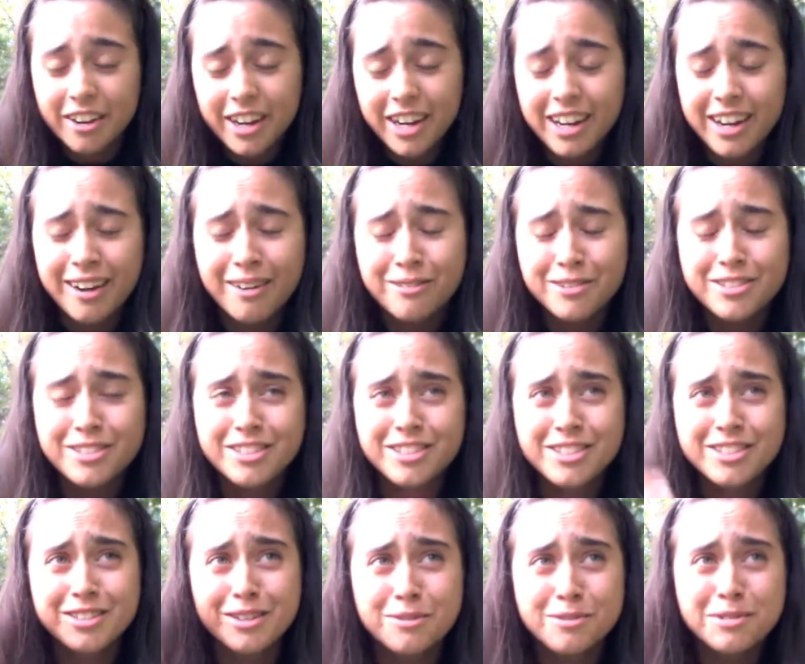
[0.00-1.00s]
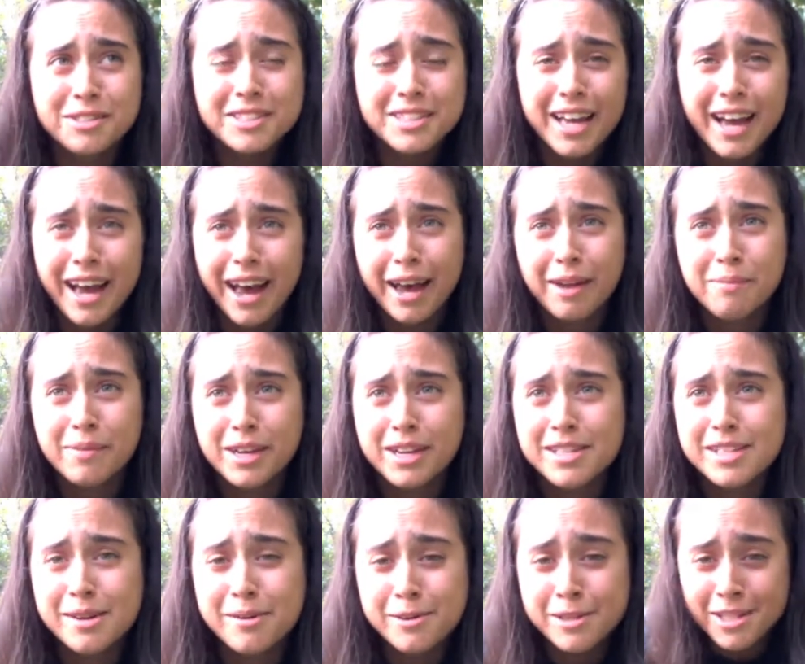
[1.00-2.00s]
and I was just so sad
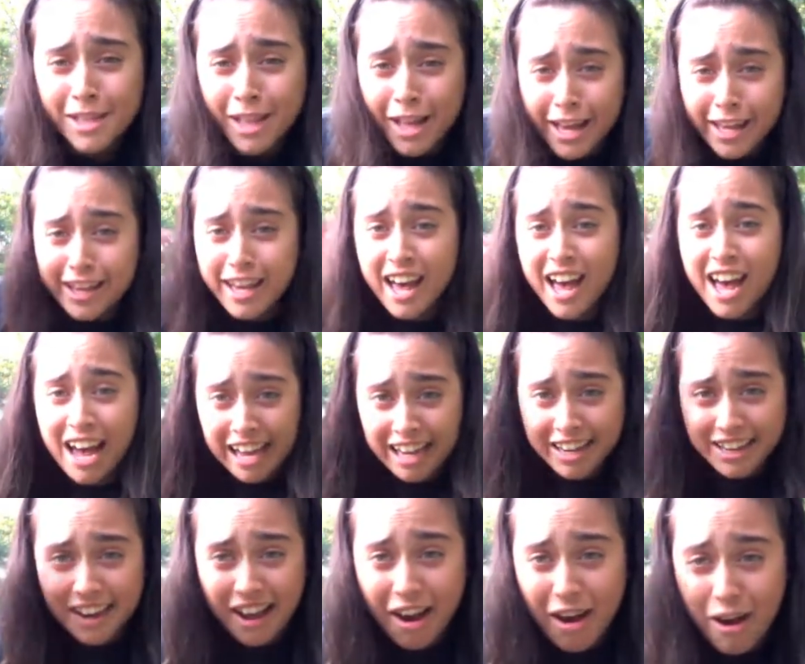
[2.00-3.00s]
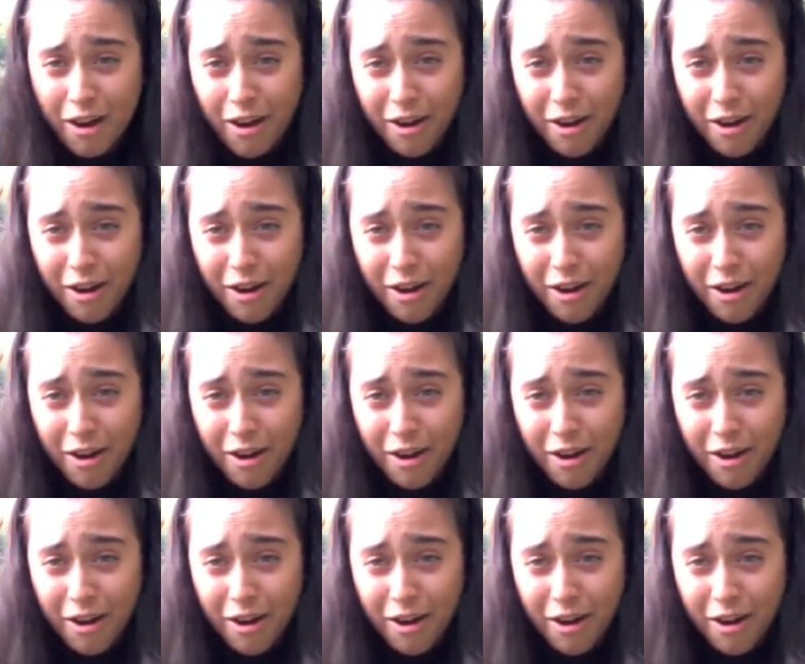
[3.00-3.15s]
because I was like, no,